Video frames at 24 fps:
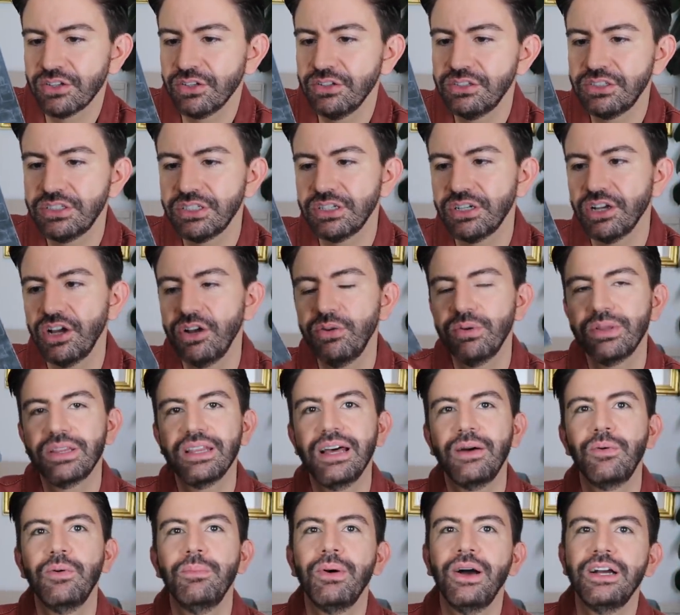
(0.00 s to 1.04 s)
good to go with
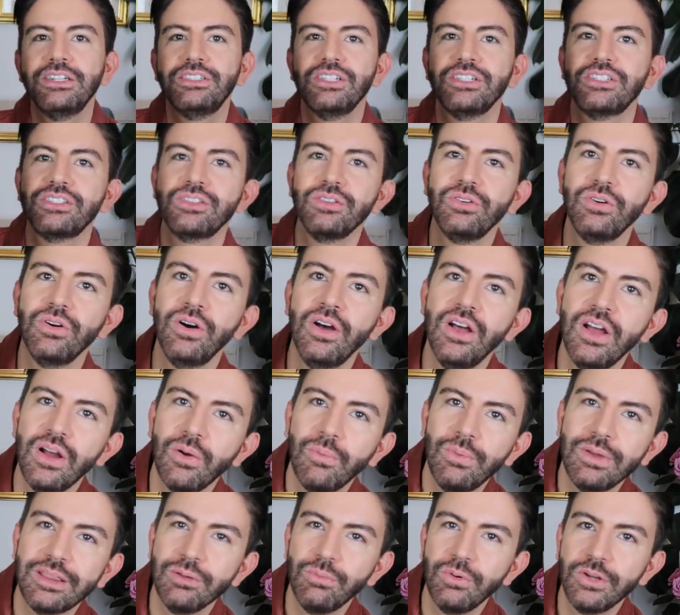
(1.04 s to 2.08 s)
that one. But I just thought
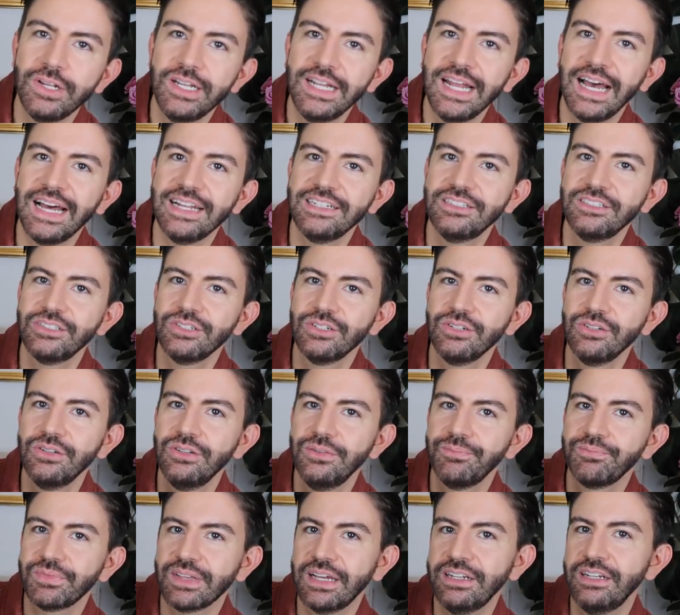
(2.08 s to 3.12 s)
with the wooden
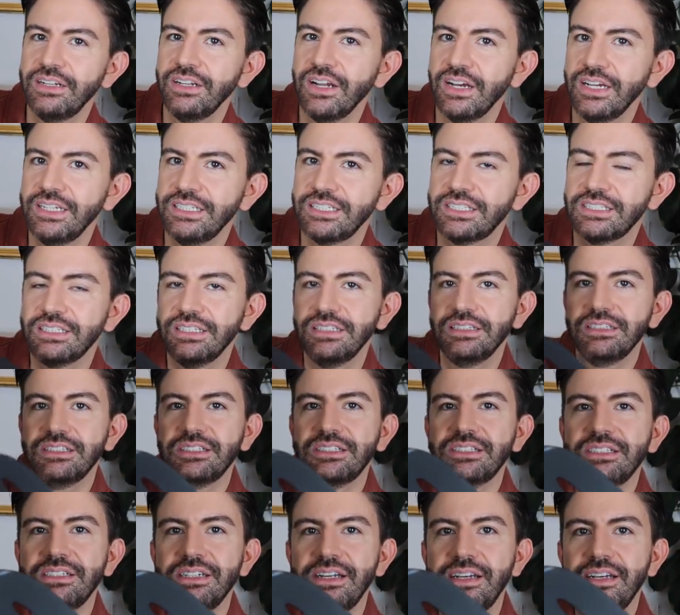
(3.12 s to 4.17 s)
handle and a nice
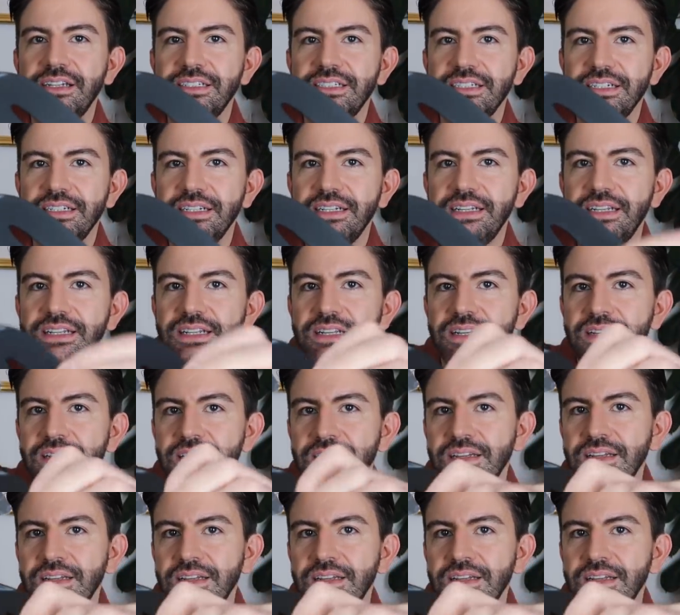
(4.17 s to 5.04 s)
sturdy